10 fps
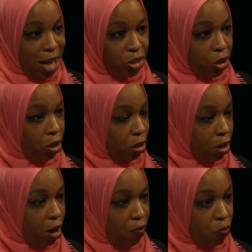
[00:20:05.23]
massacre mm
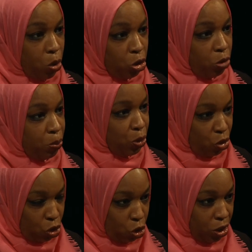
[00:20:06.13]
-hmm. of worshipers
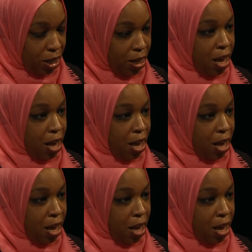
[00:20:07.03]
should